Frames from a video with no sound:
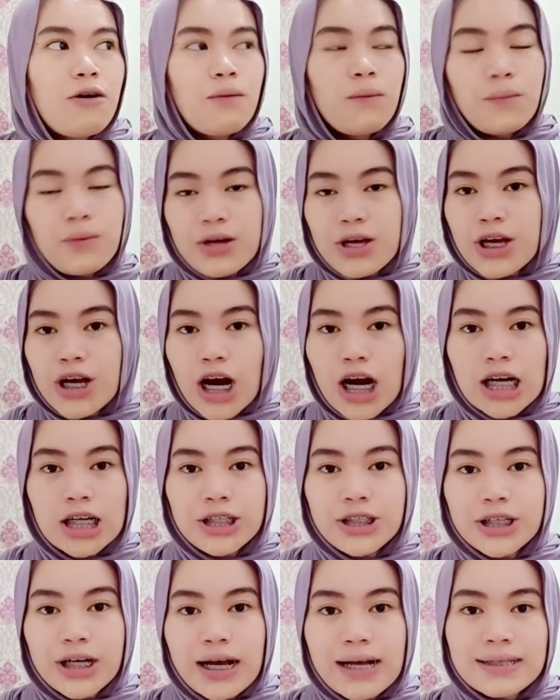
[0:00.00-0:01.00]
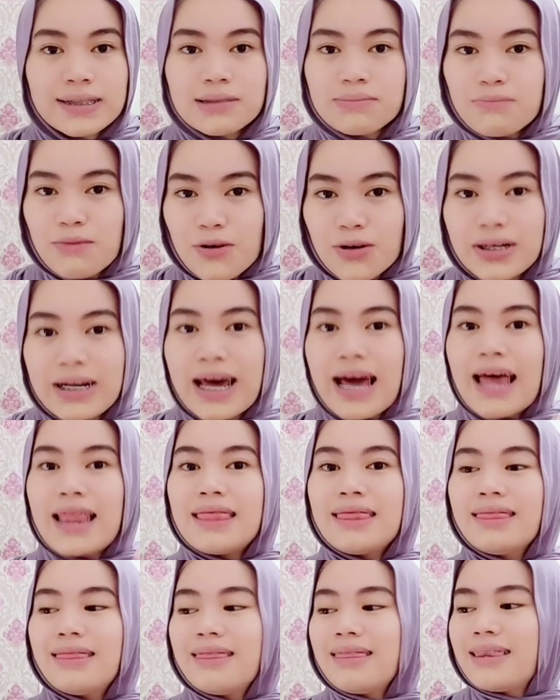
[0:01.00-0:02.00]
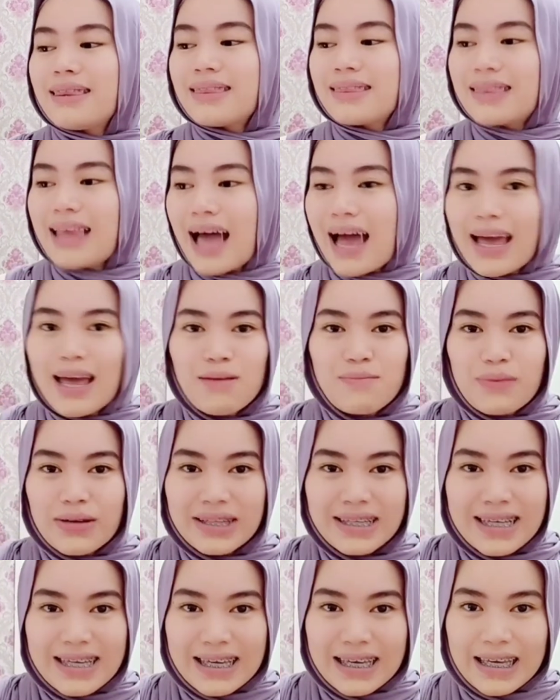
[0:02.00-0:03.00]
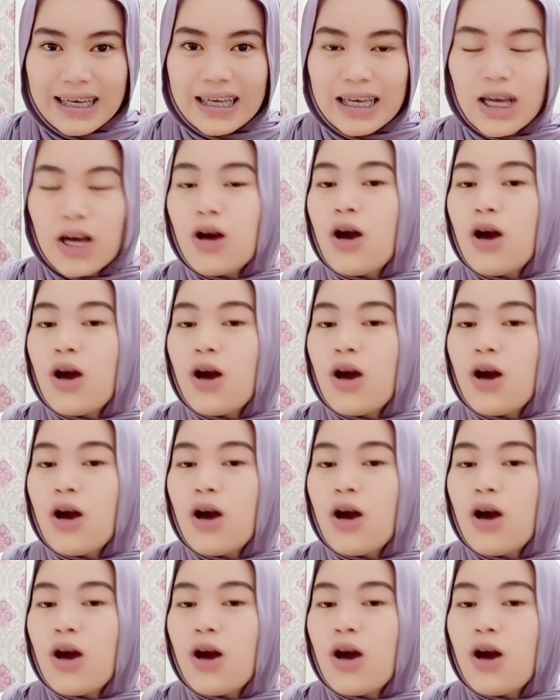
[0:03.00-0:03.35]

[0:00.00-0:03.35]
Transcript: we are just more than tae pati ihi.